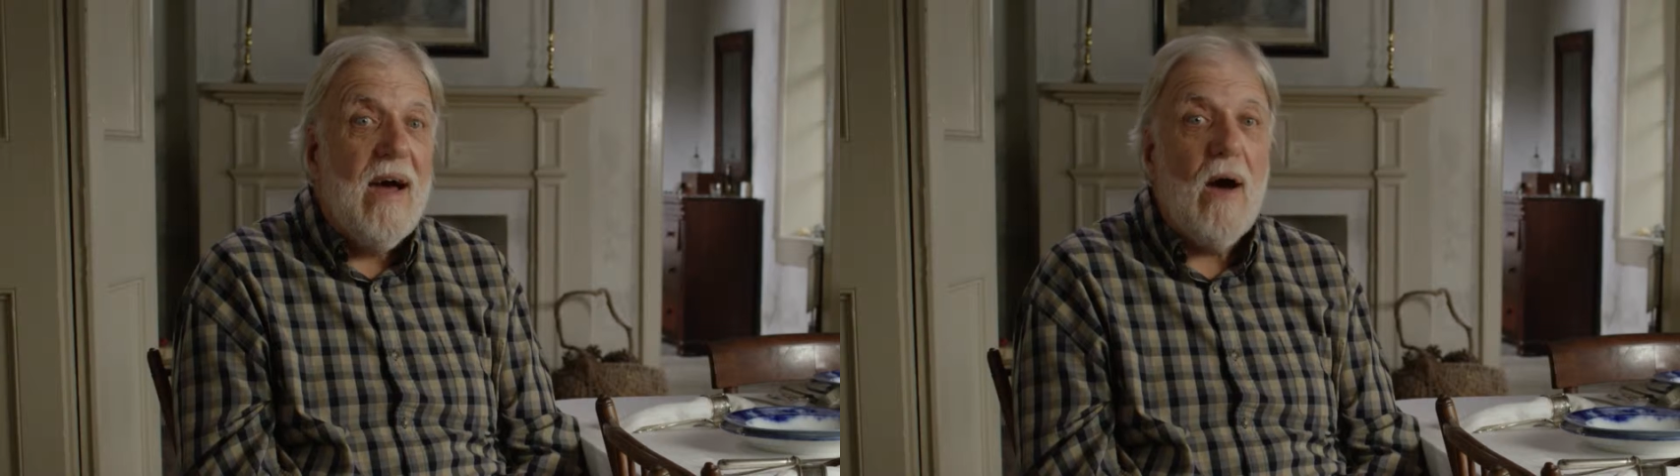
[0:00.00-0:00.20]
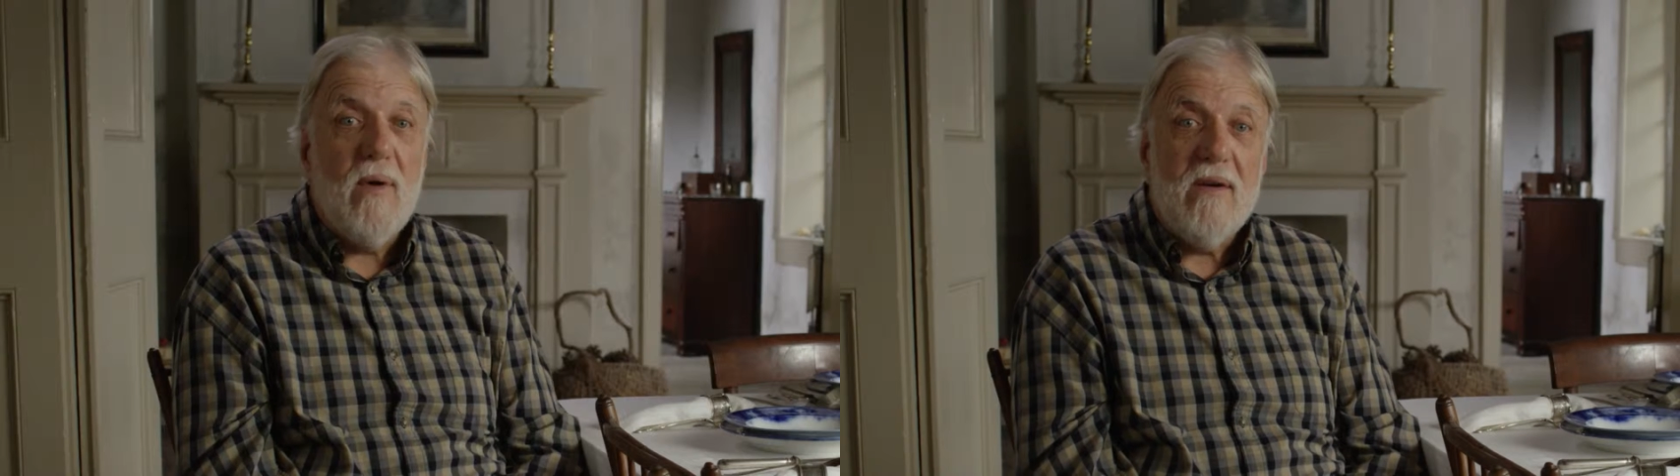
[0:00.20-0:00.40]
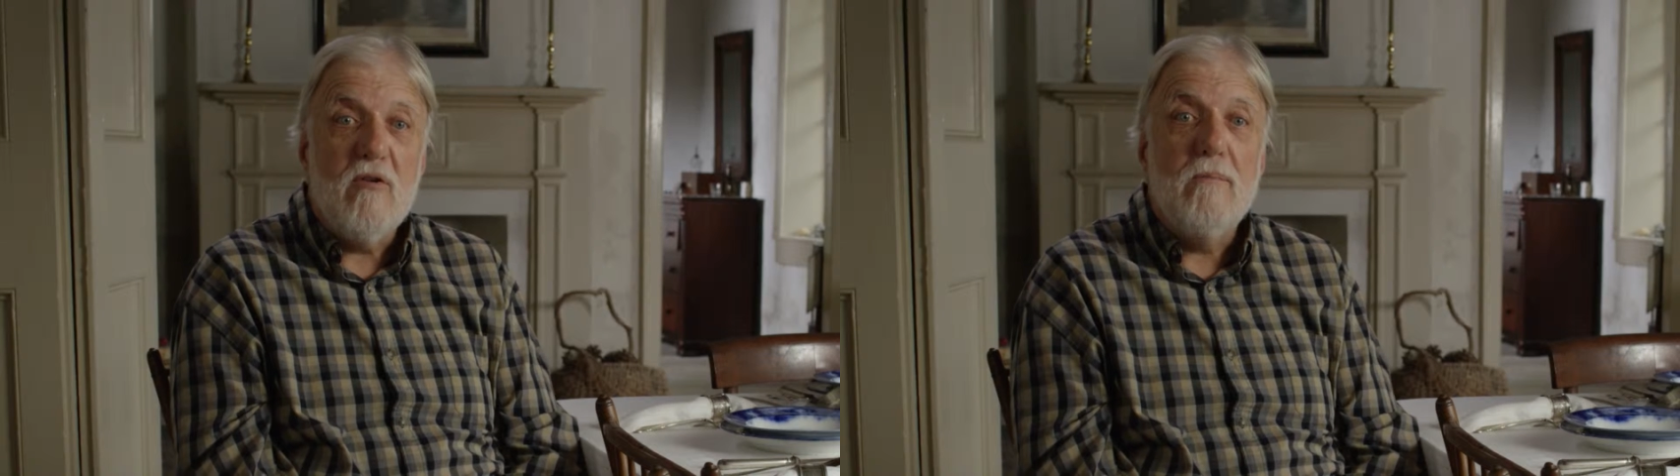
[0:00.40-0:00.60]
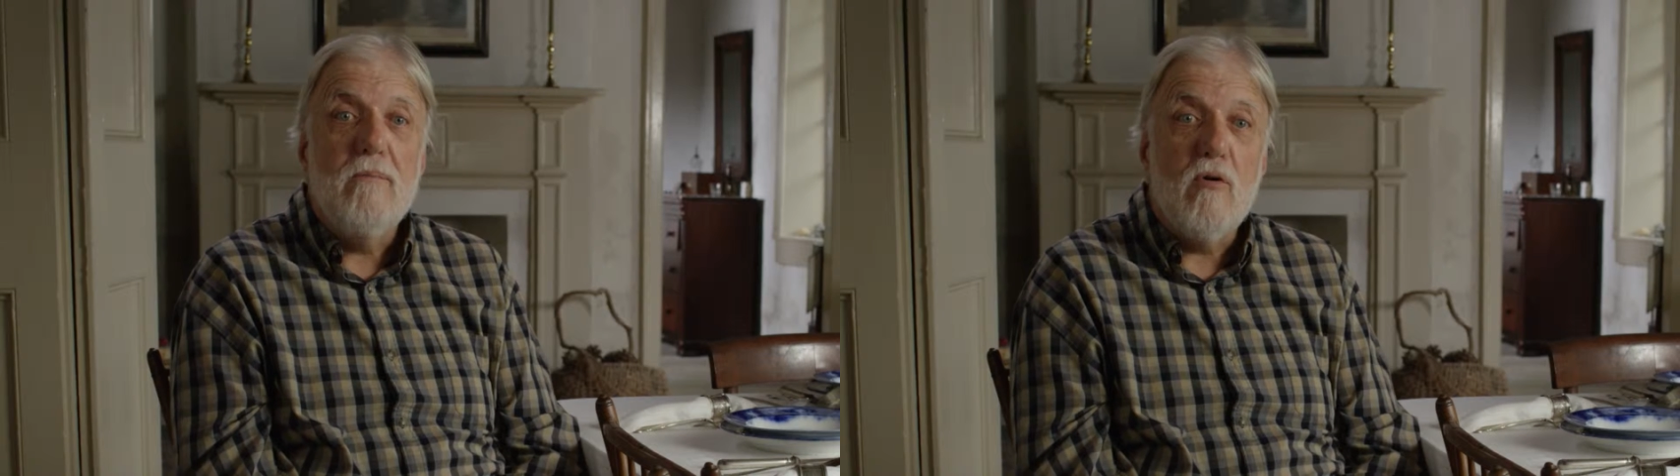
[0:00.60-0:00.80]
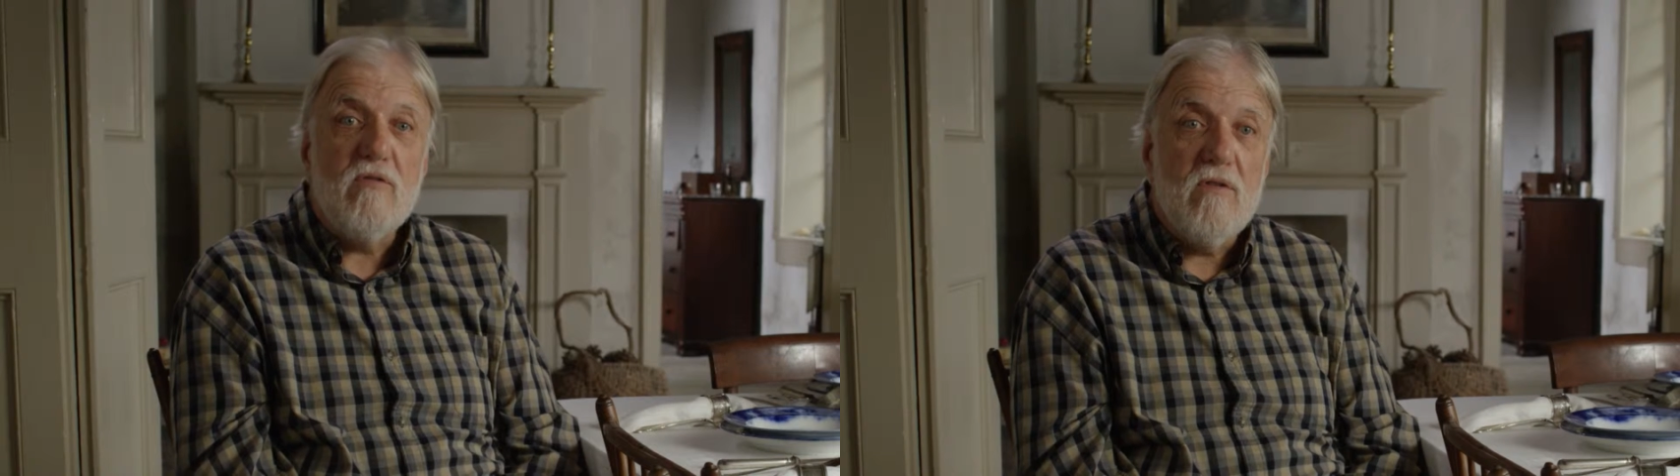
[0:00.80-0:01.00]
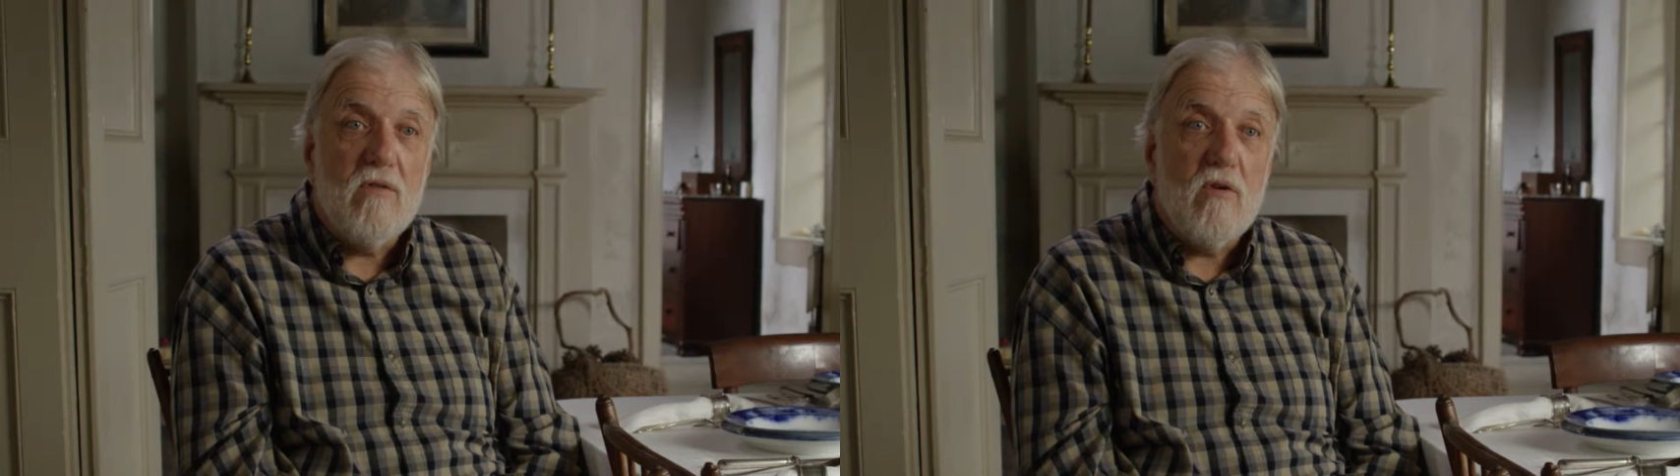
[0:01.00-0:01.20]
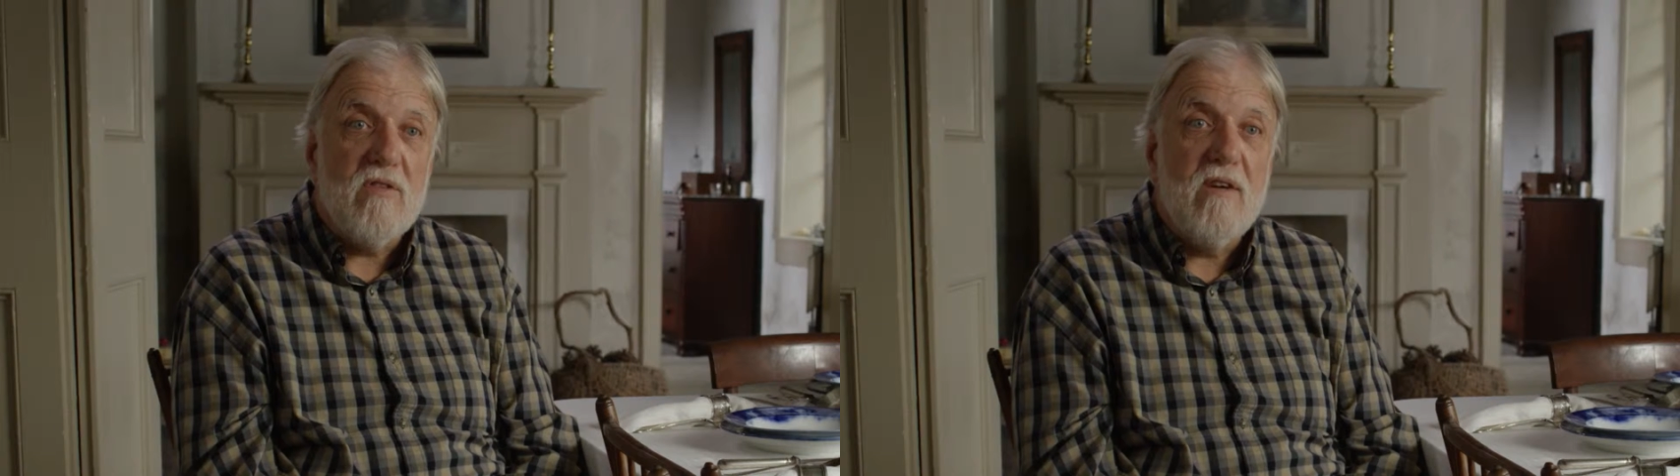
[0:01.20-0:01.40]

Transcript: However, most of those